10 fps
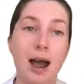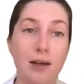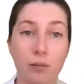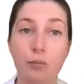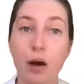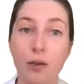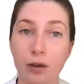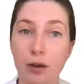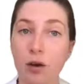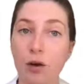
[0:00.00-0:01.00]
and the
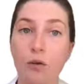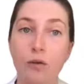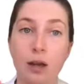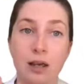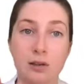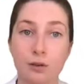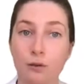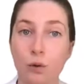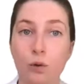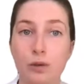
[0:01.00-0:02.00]
mother of his
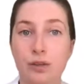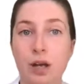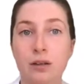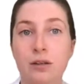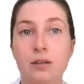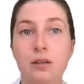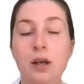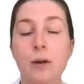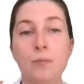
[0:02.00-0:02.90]
4 sons.